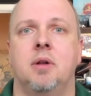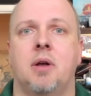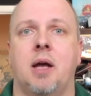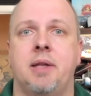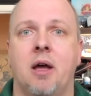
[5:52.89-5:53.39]

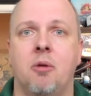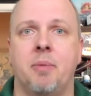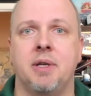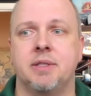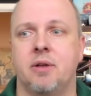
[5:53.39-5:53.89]
I doubted
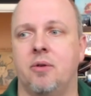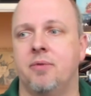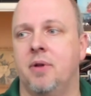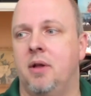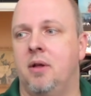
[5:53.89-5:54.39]
myself
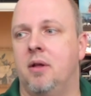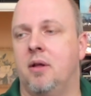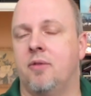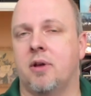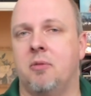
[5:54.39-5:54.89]

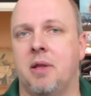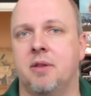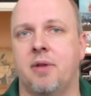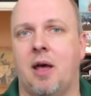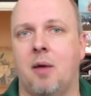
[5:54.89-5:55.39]
if I could make
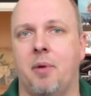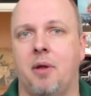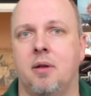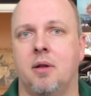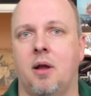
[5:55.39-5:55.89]
this
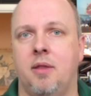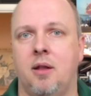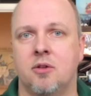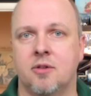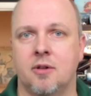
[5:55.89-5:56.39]
happen. And
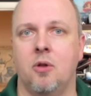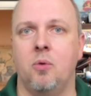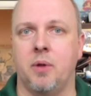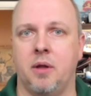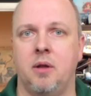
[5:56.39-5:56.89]
then
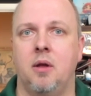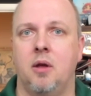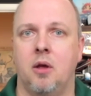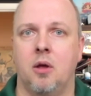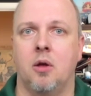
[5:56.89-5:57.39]
slowly,
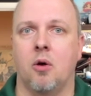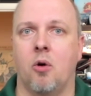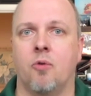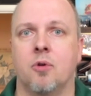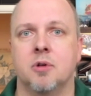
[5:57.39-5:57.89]

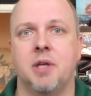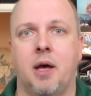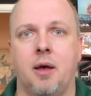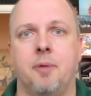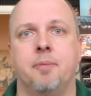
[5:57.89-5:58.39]
over
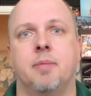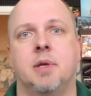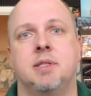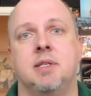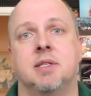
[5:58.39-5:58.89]
time,
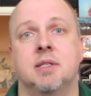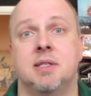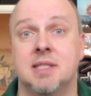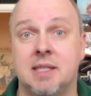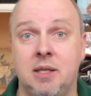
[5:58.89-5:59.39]
as his
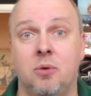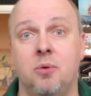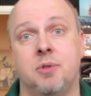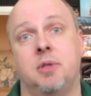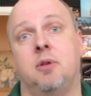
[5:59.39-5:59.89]

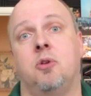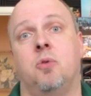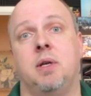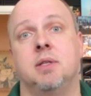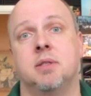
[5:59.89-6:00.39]
skills
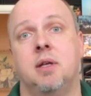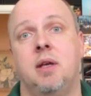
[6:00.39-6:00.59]
increased